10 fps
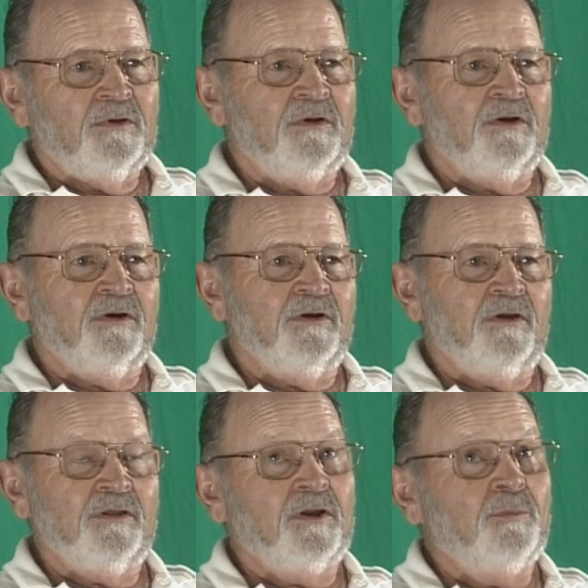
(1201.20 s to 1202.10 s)
uh,
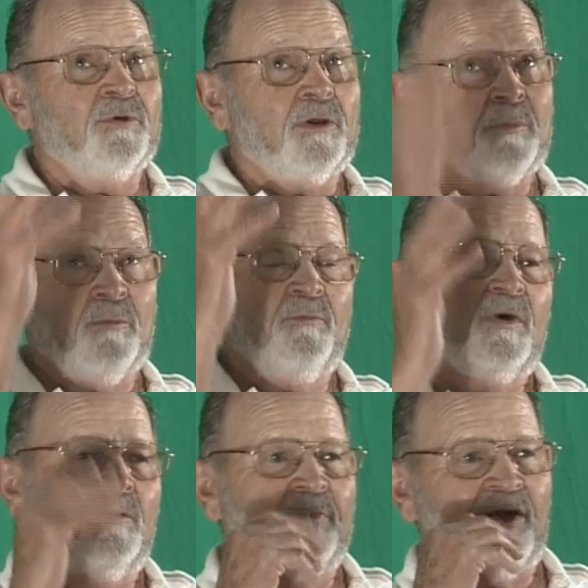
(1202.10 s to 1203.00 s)
and then I put up a,
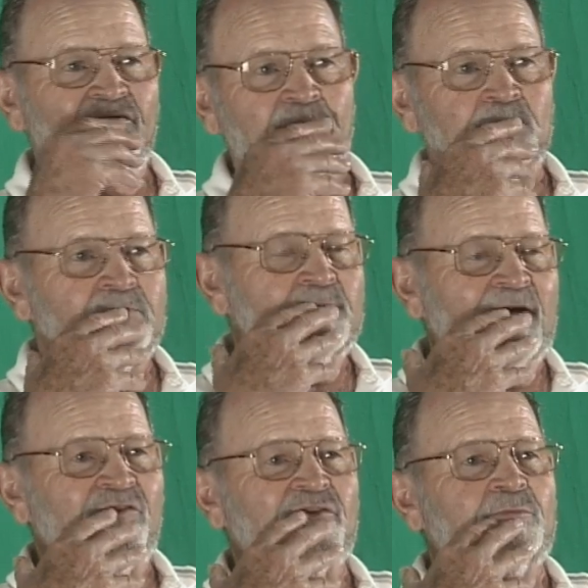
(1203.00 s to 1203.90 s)
a
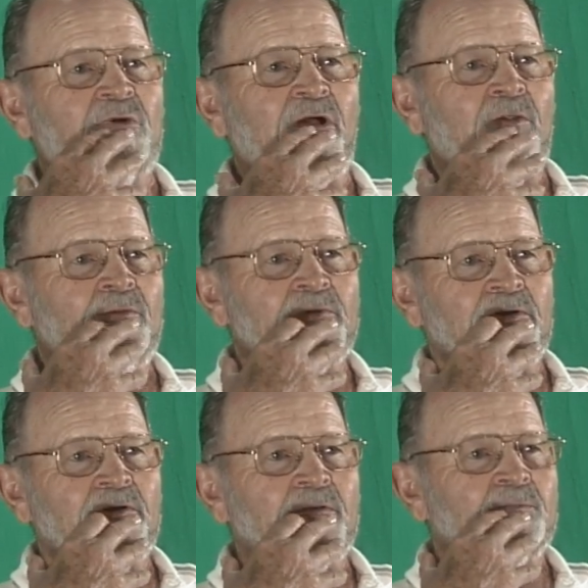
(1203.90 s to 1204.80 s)
basketball
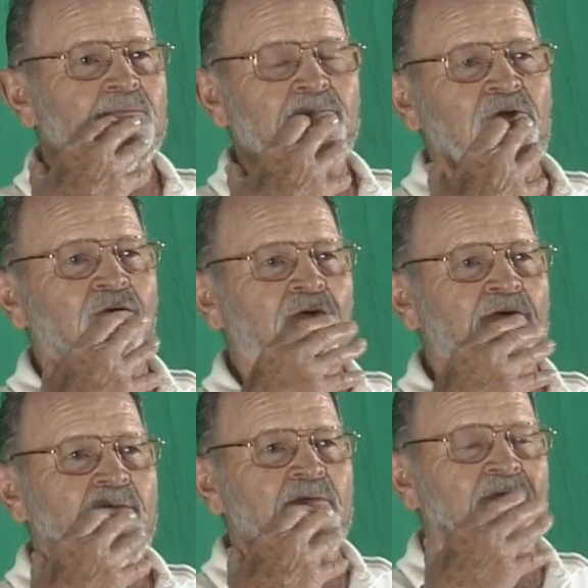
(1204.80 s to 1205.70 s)
um,
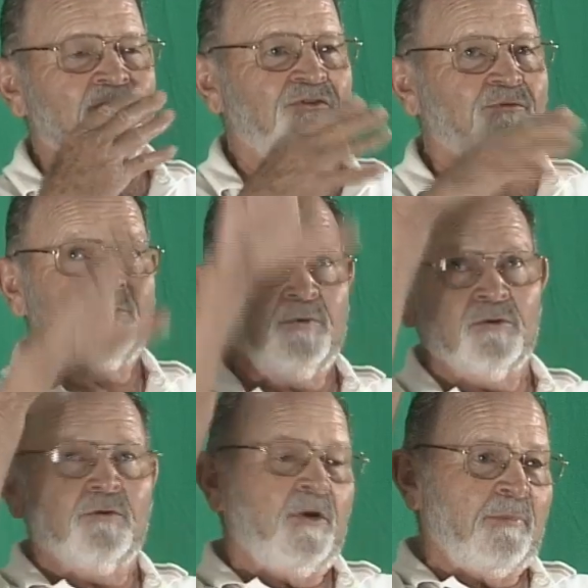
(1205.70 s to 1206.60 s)
court or just, you
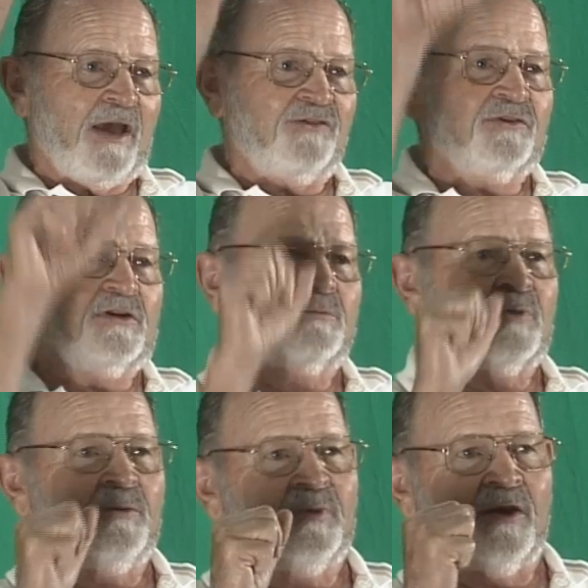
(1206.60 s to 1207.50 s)
know, a basket in
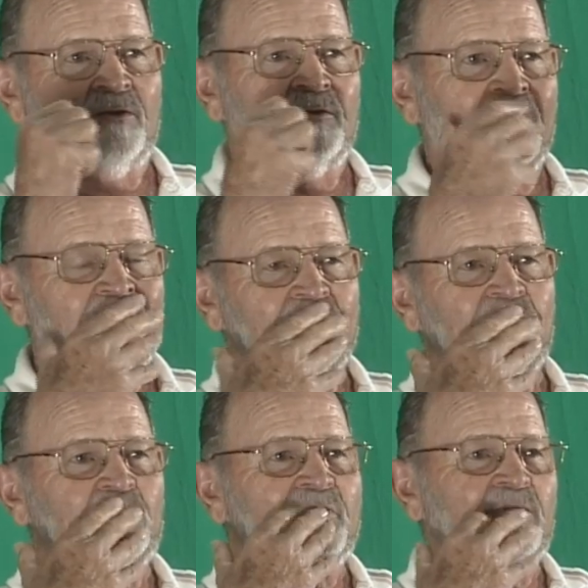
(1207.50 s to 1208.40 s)
my backyard and
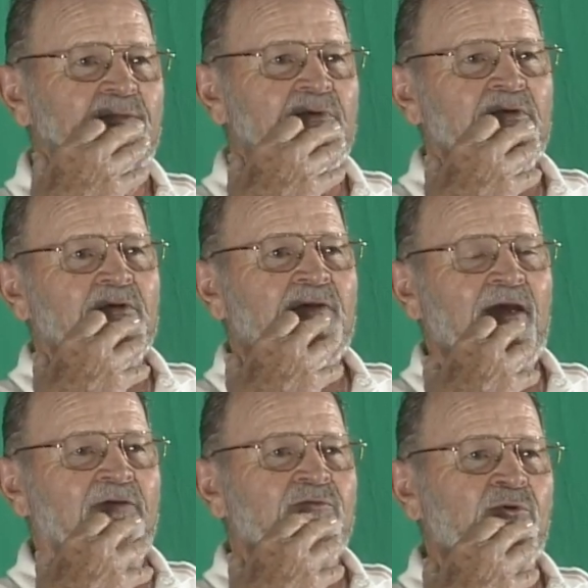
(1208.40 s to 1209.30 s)
we'd play
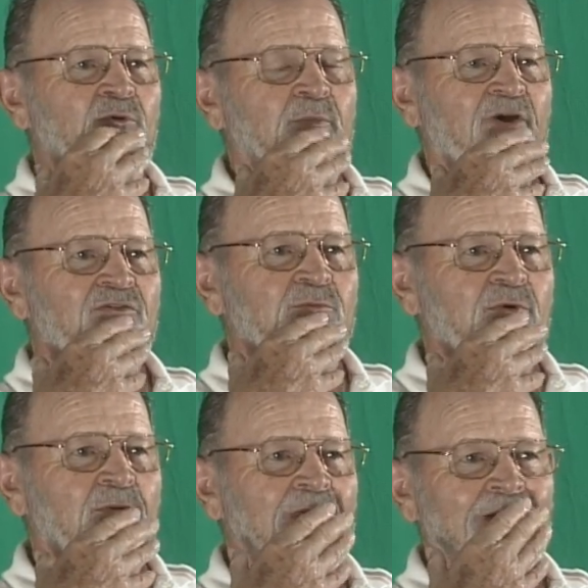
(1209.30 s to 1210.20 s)
half court
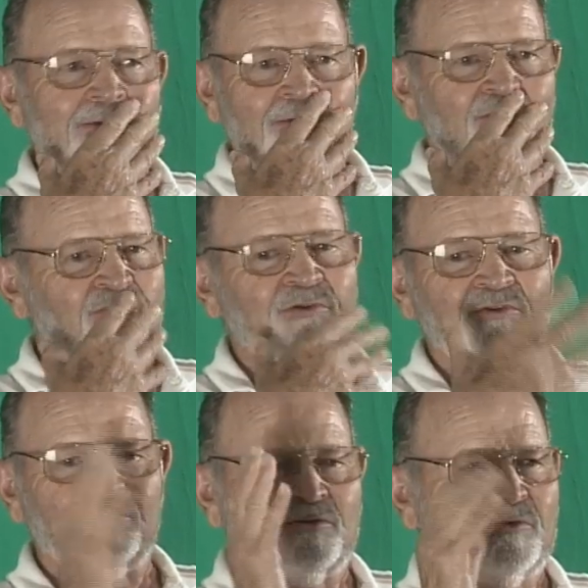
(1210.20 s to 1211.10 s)
basketball back there.
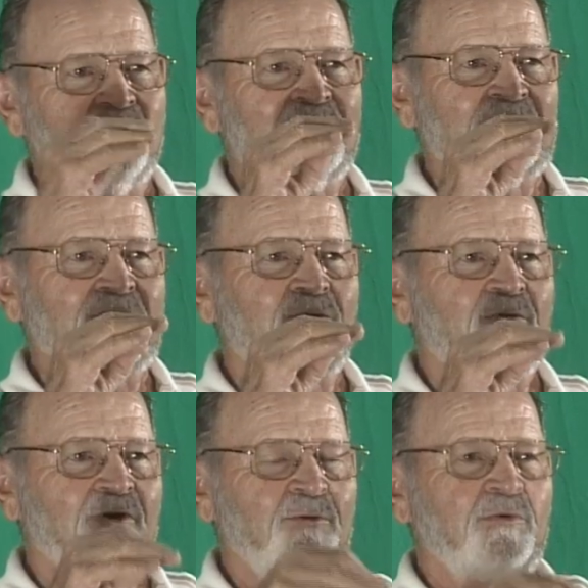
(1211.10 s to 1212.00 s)
Trees and stuff would get in the
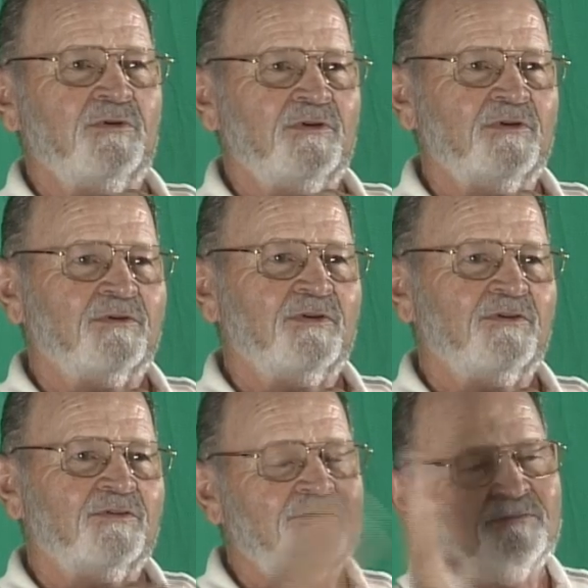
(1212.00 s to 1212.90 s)
way, but, you know,
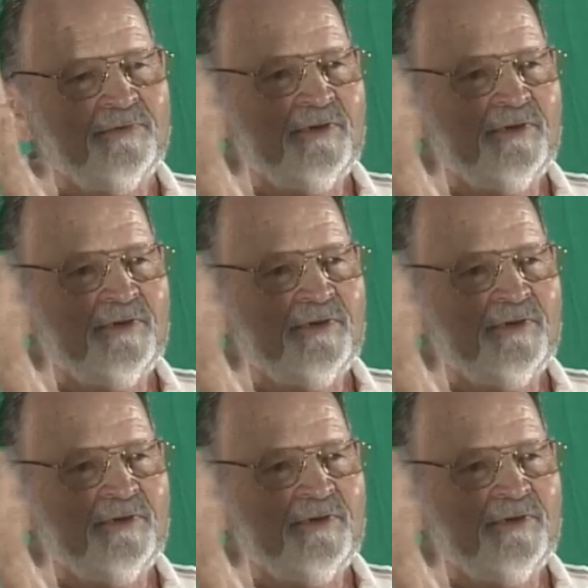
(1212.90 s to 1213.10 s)
that's,